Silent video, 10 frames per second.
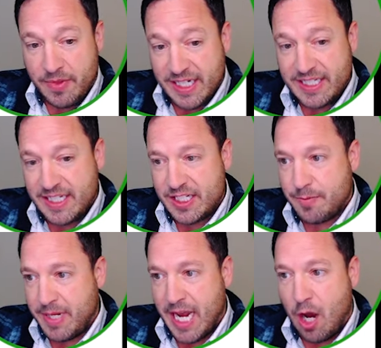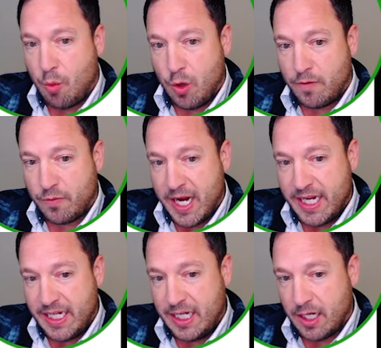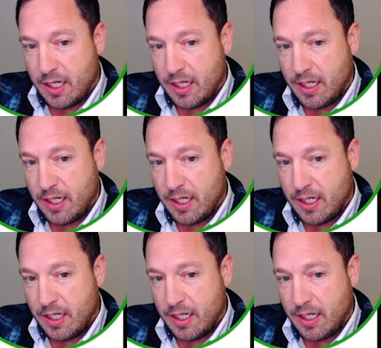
This is Meow Wolf right here.